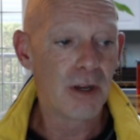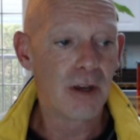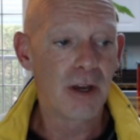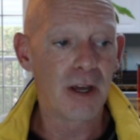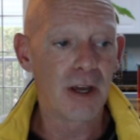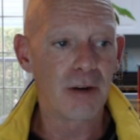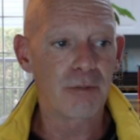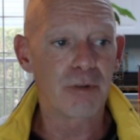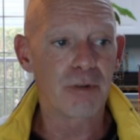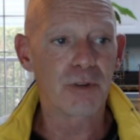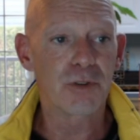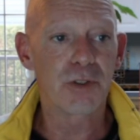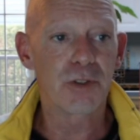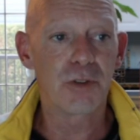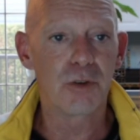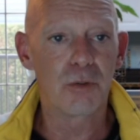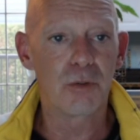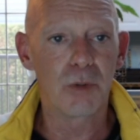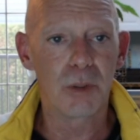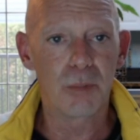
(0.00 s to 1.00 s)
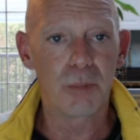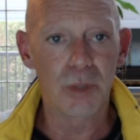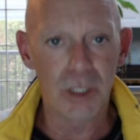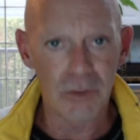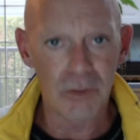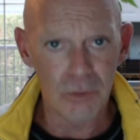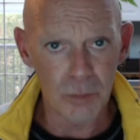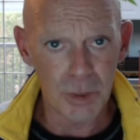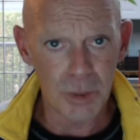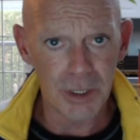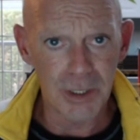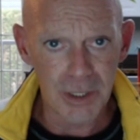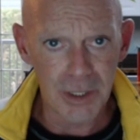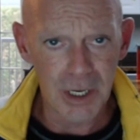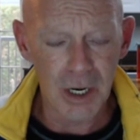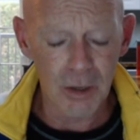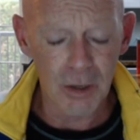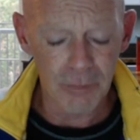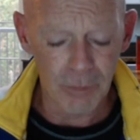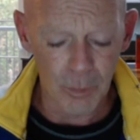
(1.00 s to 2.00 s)
And for two, we believe in being
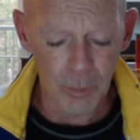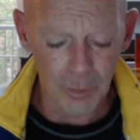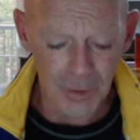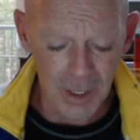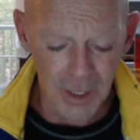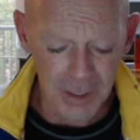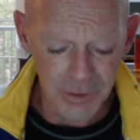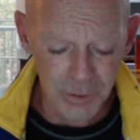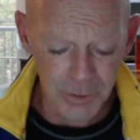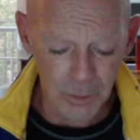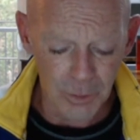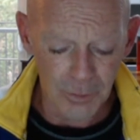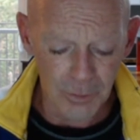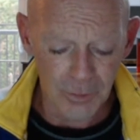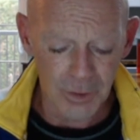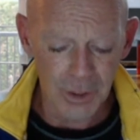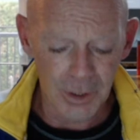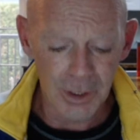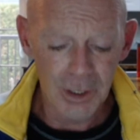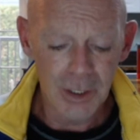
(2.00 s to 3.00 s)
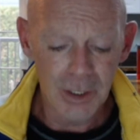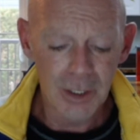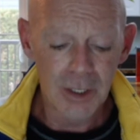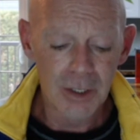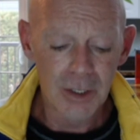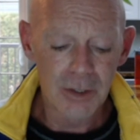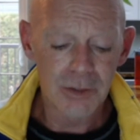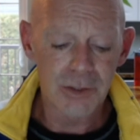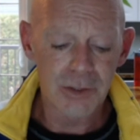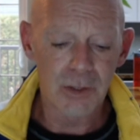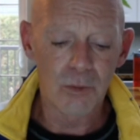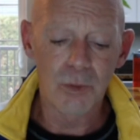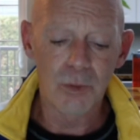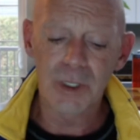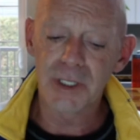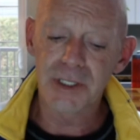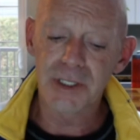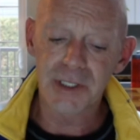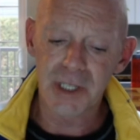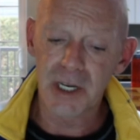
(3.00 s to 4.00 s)
careful with that sort of thing. So we
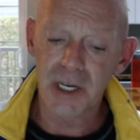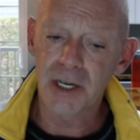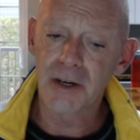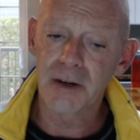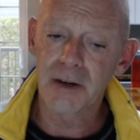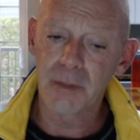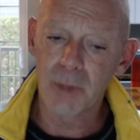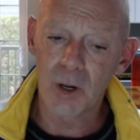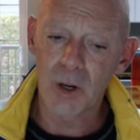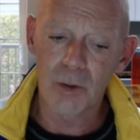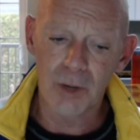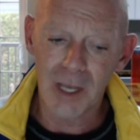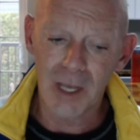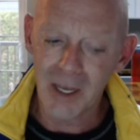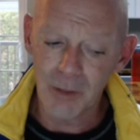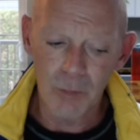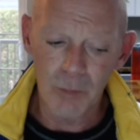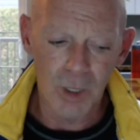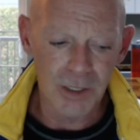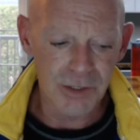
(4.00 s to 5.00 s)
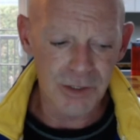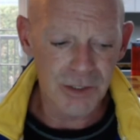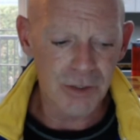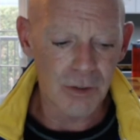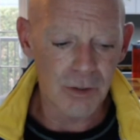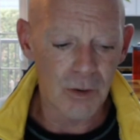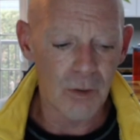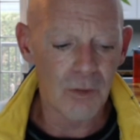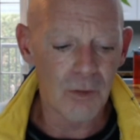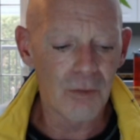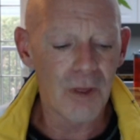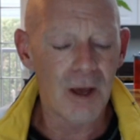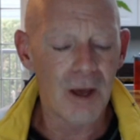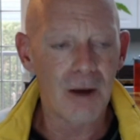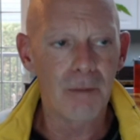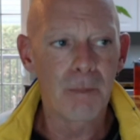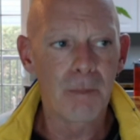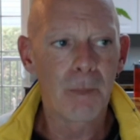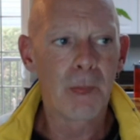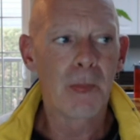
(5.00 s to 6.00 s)
decided about 8 months ago
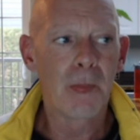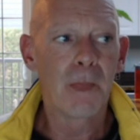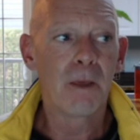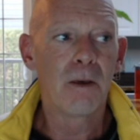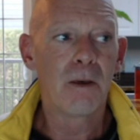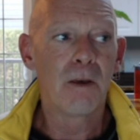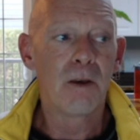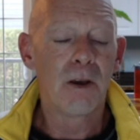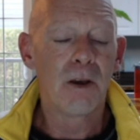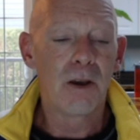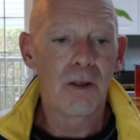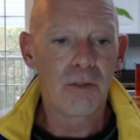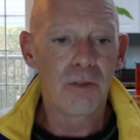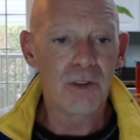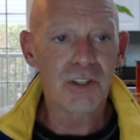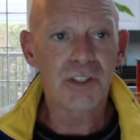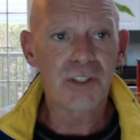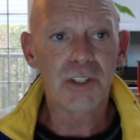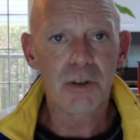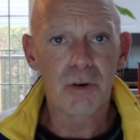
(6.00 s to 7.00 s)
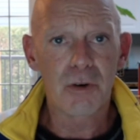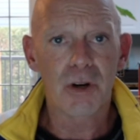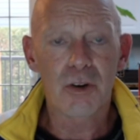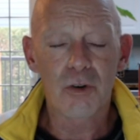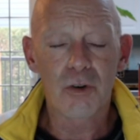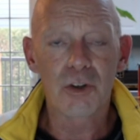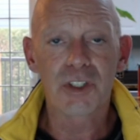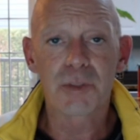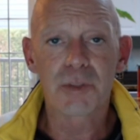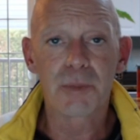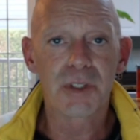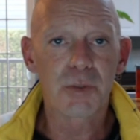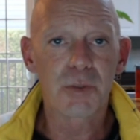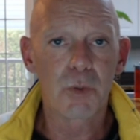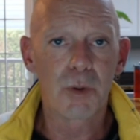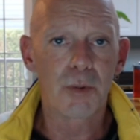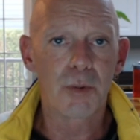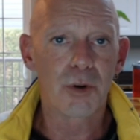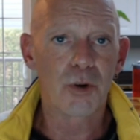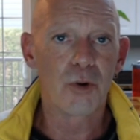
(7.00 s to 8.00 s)
that this year at Christmas, we
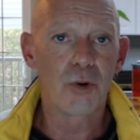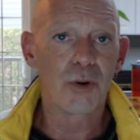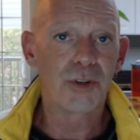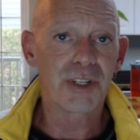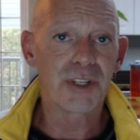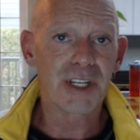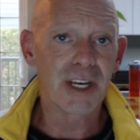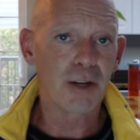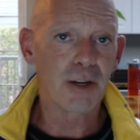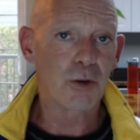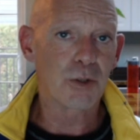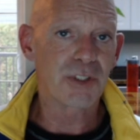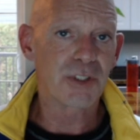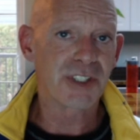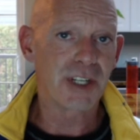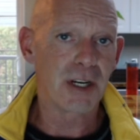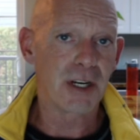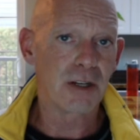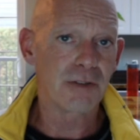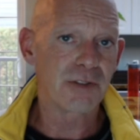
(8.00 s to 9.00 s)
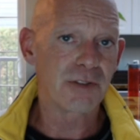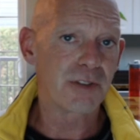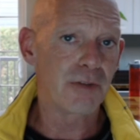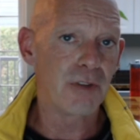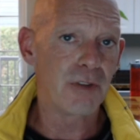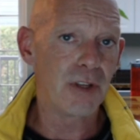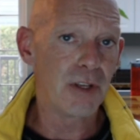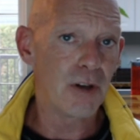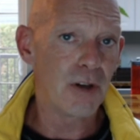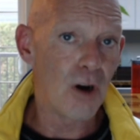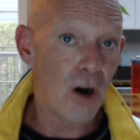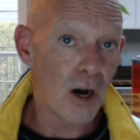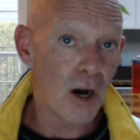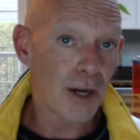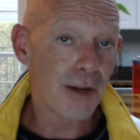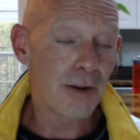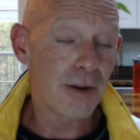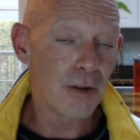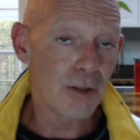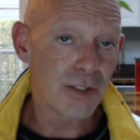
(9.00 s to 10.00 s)
were going to get ourselves the
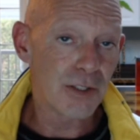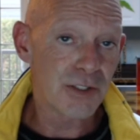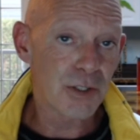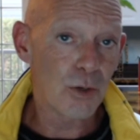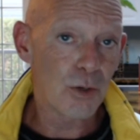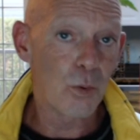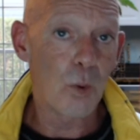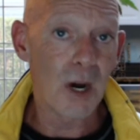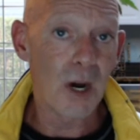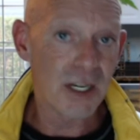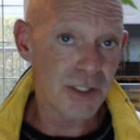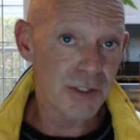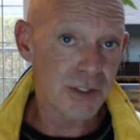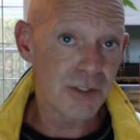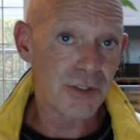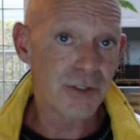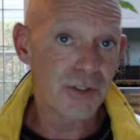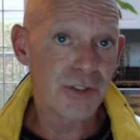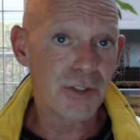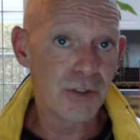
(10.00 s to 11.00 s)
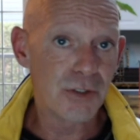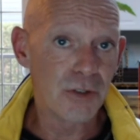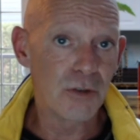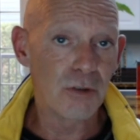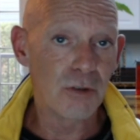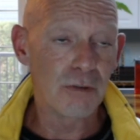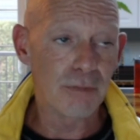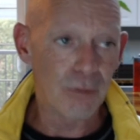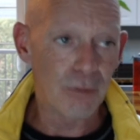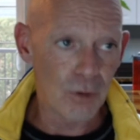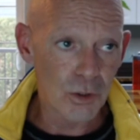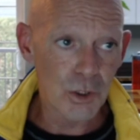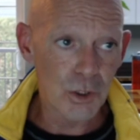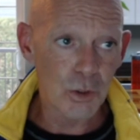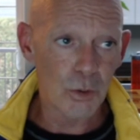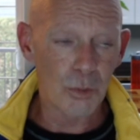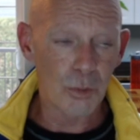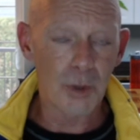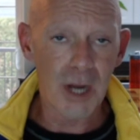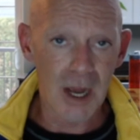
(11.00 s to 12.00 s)
Oculus Quest 2
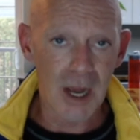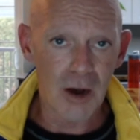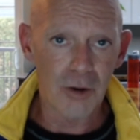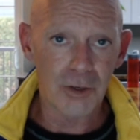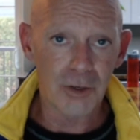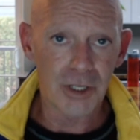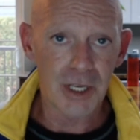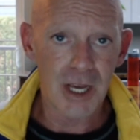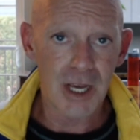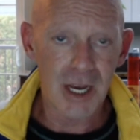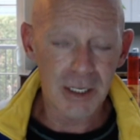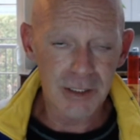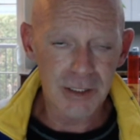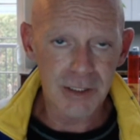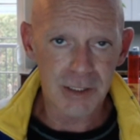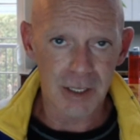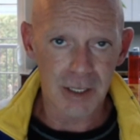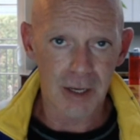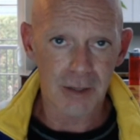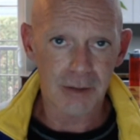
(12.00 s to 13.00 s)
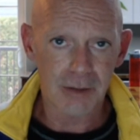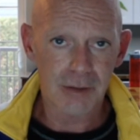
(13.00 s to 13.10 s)
virtual reality headset.